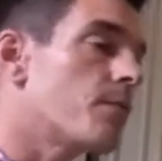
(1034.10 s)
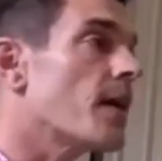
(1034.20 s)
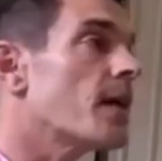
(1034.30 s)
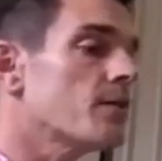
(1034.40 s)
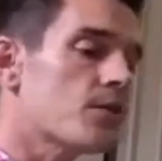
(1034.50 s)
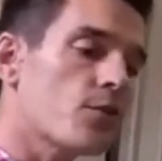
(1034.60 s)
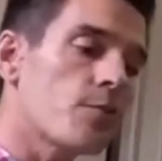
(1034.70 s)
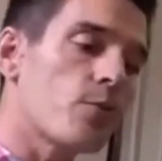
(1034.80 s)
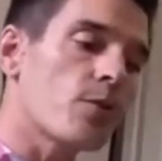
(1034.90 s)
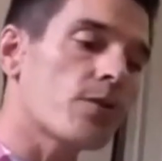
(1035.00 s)
Behind the
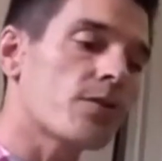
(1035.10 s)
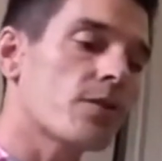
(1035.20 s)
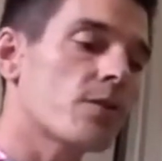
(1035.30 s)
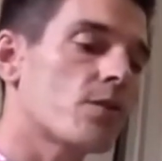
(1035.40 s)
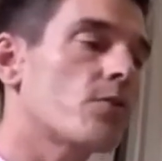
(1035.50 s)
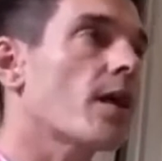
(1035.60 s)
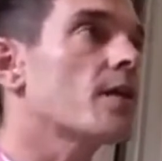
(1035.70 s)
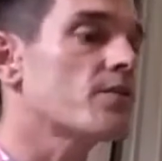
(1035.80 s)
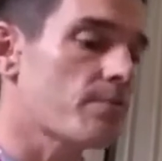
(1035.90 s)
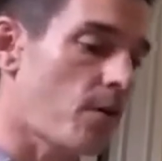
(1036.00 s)
two books, two
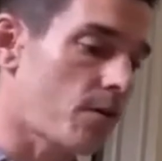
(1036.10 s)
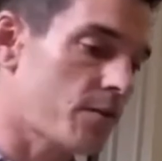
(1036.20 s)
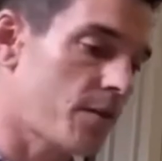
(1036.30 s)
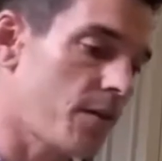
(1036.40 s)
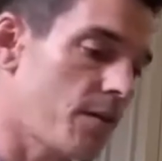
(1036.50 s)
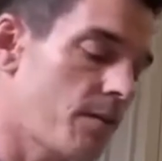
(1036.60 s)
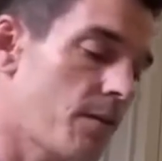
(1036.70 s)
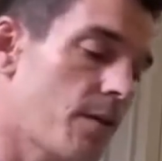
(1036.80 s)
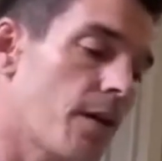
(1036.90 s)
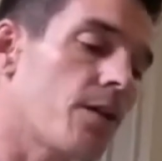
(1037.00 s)
kinds of master,
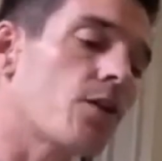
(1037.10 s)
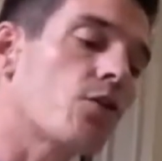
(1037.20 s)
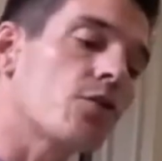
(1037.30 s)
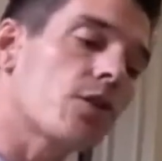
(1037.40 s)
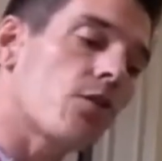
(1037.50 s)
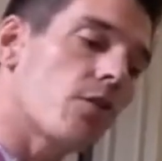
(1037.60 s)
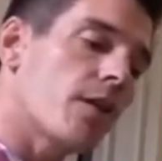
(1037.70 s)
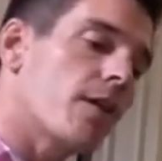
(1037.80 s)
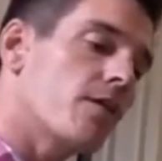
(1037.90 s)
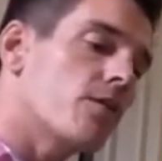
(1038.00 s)
in the good
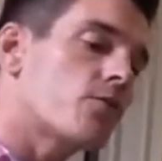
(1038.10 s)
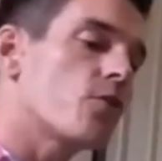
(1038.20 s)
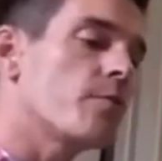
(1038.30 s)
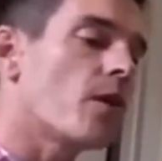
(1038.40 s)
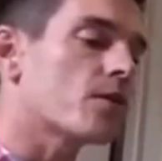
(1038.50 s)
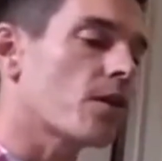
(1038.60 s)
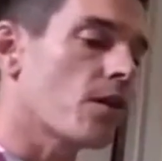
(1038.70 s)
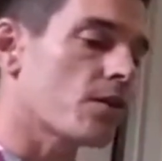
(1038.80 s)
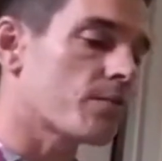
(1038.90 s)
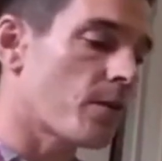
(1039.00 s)
corner, the true martial
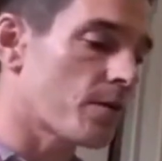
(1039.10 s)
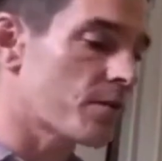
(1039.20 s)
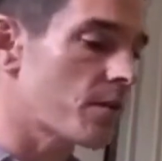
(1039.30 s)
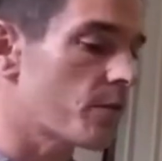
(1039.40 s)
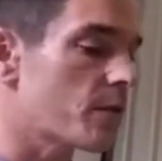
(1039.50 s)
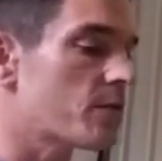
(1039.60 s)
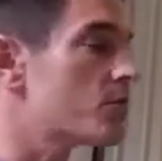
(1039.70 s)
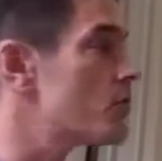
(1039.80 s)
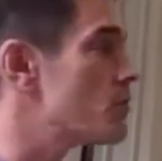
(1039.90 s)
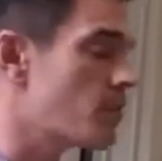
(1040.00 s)
arts master with his
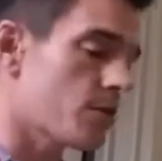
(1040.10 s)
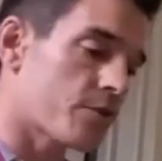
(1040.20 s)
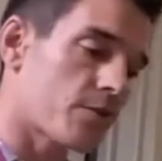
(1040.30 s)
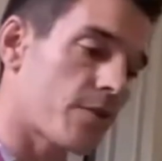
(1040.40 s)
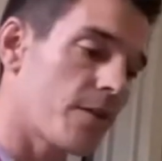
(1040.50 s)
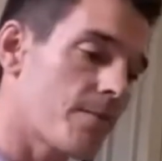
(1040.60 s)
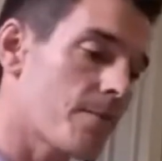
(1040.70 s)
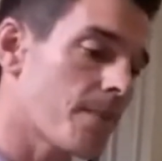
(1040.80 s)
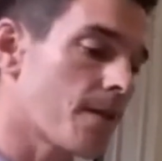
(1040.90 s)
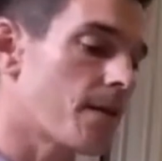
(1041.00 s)
true mastery.
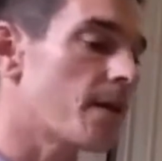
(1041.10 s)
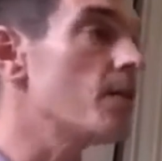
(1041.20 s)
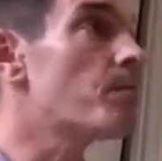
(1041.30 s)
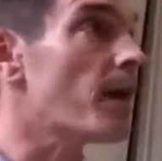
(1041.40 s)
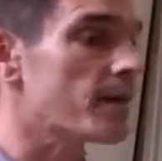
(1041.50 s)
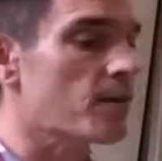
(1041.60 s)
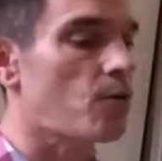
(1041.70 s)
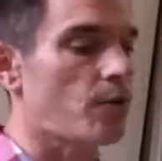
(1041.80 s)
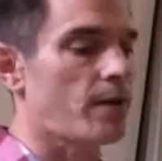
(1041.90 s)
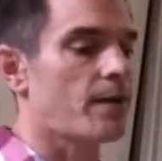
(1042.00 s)
In the bad
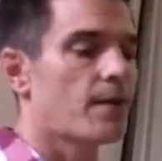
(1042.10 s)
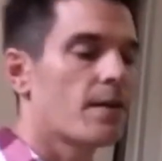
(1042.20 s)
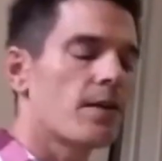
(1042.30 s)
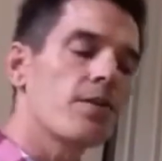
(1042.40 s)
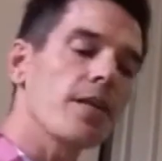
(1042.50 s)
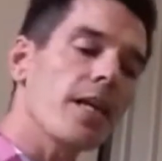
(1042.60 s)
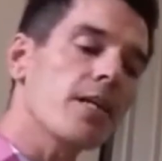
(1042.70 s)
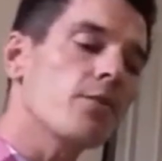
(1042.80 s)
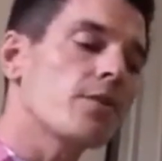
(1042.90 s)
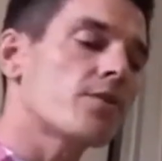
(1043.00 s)
corner, the
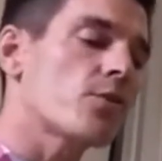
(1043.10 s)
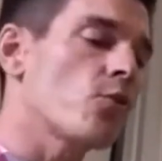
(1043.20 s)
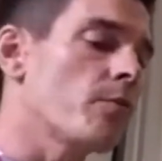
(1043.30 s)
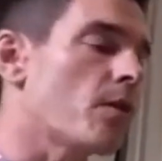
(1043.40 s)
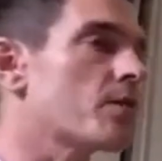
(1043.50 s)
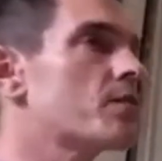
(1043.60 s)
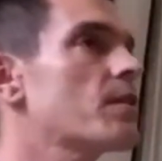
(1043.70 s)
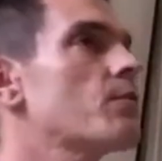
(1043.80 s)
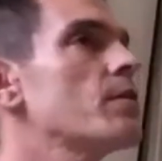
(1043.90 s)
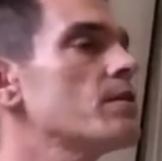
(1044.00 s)
ignorant
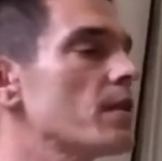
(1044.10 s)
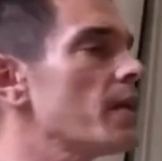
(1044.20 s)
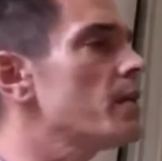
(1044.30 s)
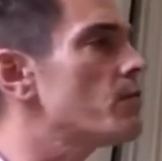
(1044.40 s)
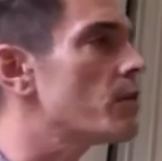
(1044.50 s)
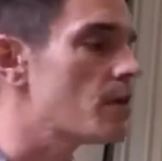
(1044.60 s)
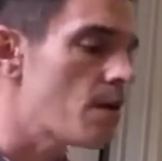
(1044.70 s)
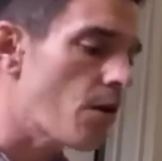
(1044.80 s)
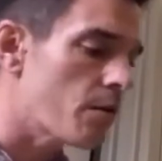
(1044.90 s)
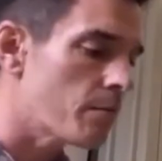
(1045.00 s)
schoolmaster with his
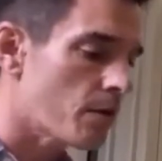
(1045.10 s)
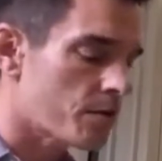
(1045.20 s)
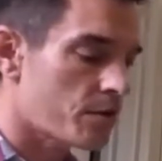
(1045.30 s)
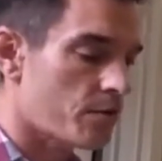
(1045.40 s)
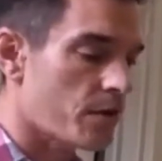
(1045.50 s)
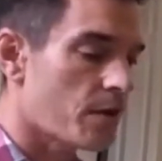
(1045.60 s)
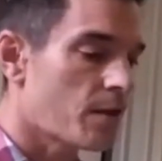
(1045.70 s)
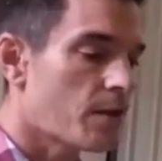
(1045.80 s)
ignorant non mastery.